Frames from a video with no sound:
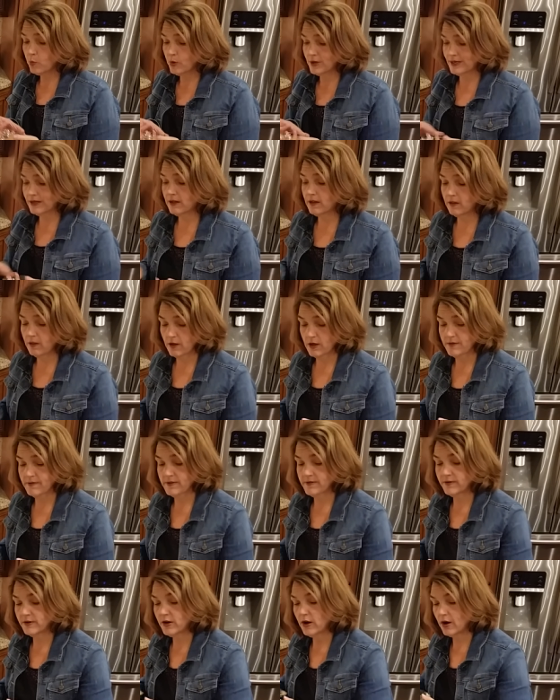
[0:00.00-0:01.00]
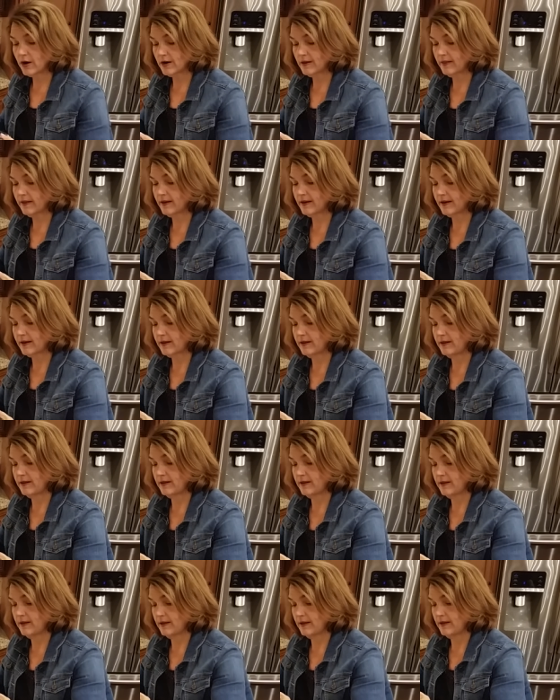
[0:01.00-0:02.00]
one clove of garlic.
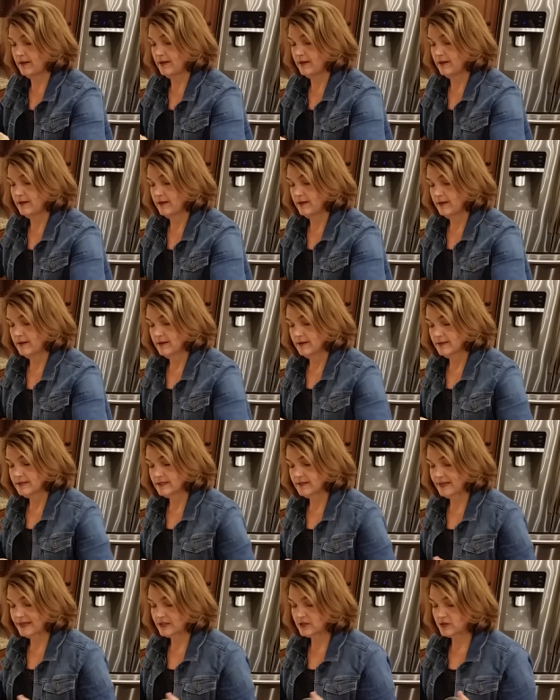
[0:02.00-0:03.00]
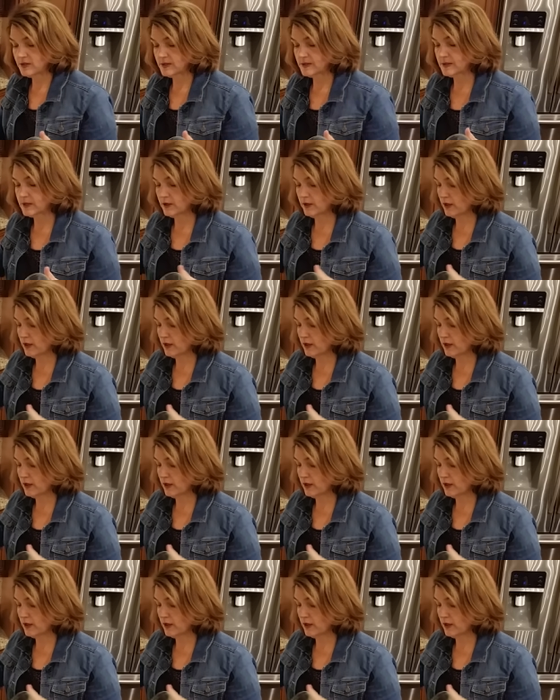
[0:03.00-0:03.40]
So that's just a